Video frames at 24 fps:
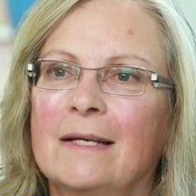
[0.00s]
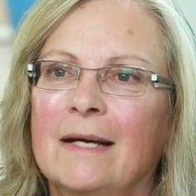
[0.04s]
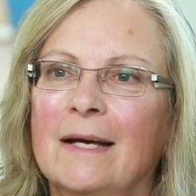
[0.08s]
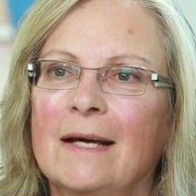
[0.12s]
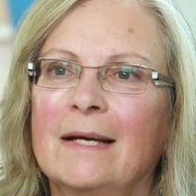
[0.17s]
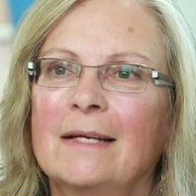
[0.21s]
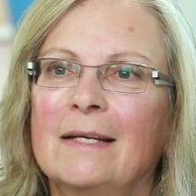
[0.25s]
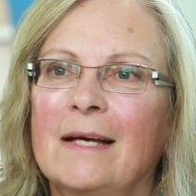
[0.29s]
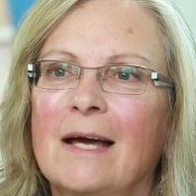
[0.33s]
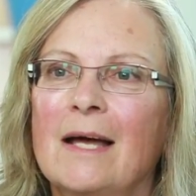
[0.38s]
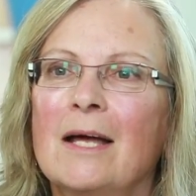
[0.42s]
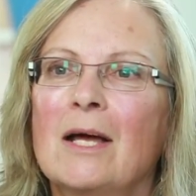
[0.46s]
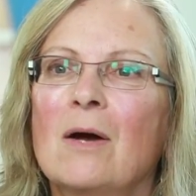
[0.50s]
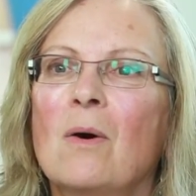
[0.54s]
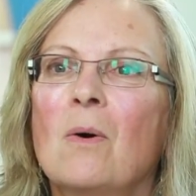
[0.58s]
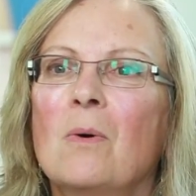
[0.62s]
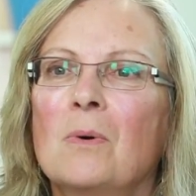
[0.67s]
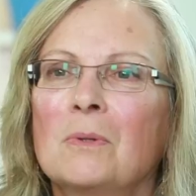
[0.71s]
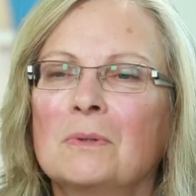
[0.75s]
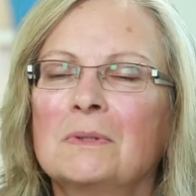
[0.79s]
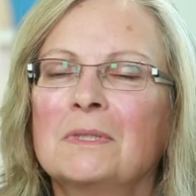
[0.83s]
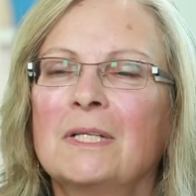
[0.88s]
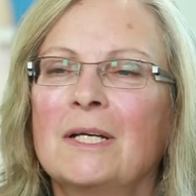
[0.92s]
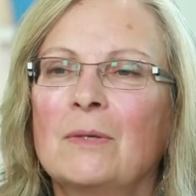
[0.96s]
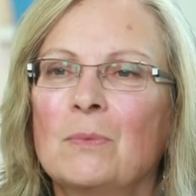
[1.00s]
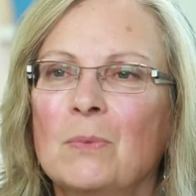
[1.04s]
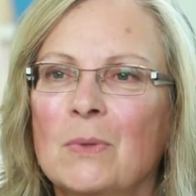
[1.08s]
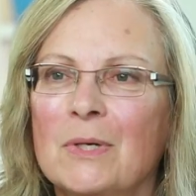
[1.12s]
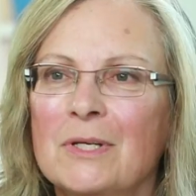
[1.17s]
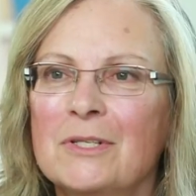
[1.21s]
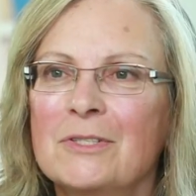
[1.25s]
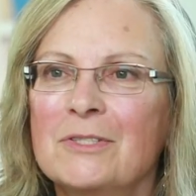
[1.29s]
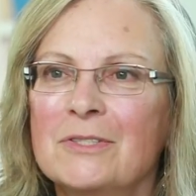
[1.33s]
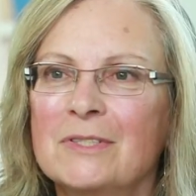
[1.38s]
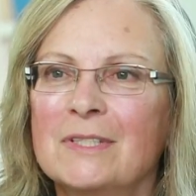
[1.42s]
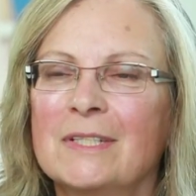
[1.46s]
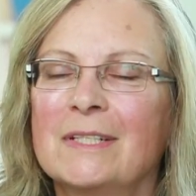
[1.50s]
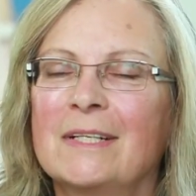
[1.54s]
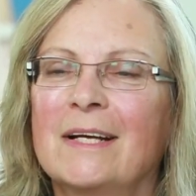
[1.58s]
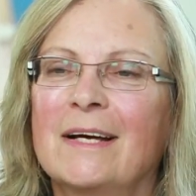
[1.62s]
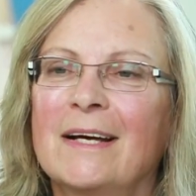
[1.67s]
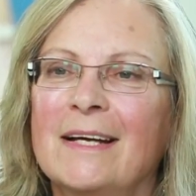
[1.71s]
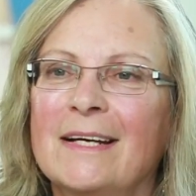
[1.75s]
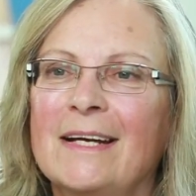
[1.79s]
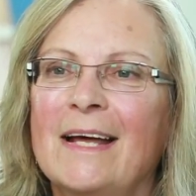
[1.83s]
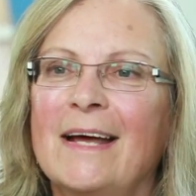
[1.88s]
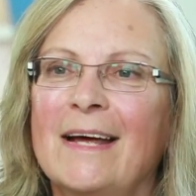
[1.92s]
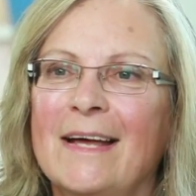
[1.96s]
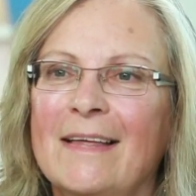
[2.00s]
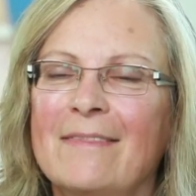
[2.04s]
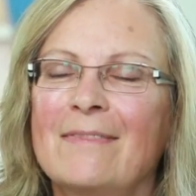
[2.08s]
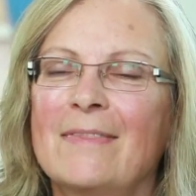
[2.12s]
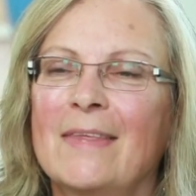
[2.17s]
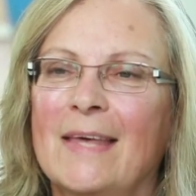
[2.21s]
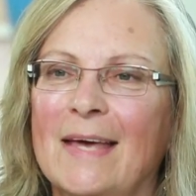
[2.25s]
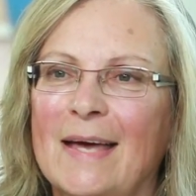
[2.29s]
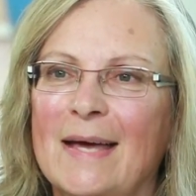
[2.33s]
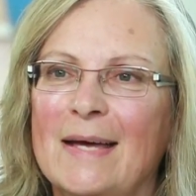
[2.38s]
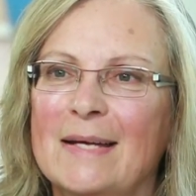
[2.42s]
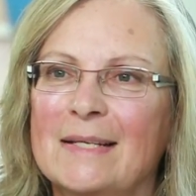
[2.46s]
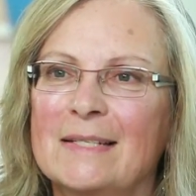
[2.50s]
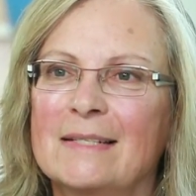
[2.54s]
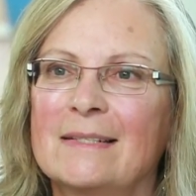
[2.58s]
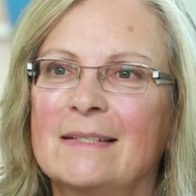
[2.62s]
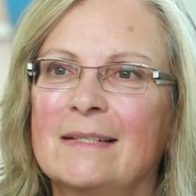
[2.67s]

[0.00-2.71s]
And I only wish that I'd had that